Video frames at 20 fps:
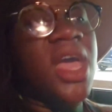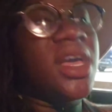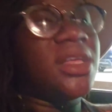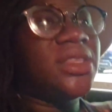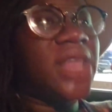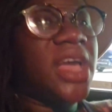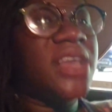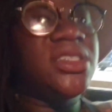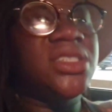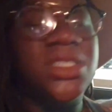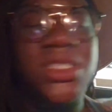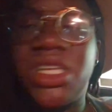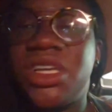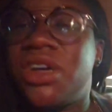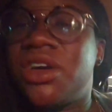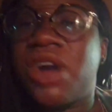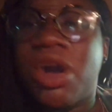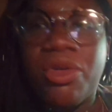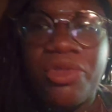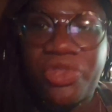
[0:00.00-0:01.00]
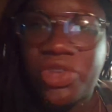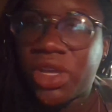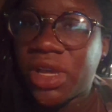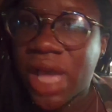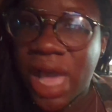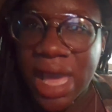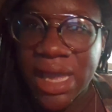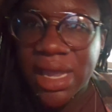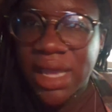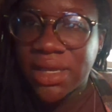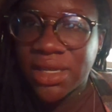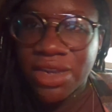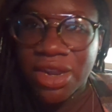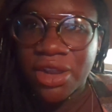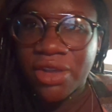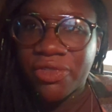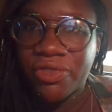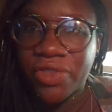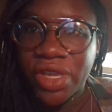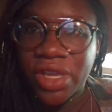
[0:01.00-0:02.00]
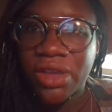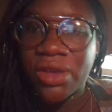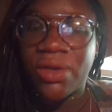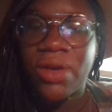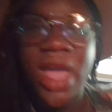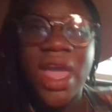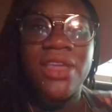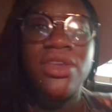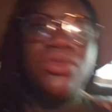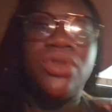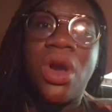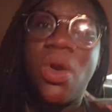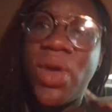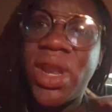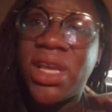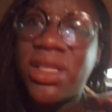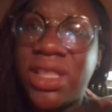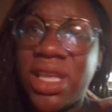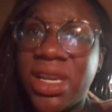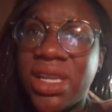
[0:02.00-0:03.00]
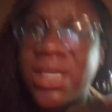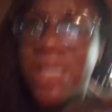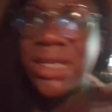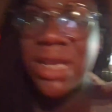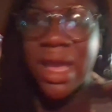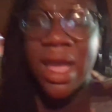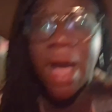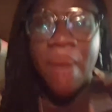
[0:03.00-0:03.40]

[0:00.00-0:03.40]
They still going to feel how they darn feel. And you know what? At the end of the day,